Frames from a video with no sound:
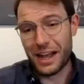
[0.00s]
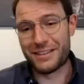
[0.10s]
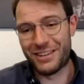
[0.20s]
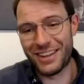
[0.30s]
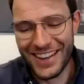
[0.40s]

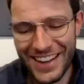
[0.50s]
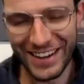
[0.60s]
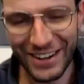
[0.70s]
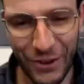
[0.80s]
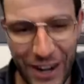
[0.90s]
It's
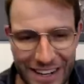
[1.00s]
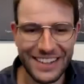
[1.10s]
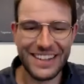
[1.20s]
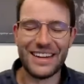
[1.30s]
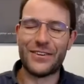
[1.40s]

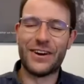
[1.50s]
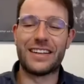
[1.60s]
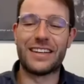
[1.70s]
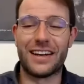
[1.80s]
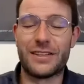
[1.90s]

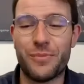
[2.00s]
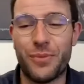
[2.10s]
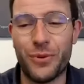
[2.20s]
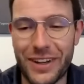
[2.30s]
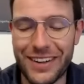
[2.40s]
really kind of
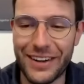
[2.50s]
simple one.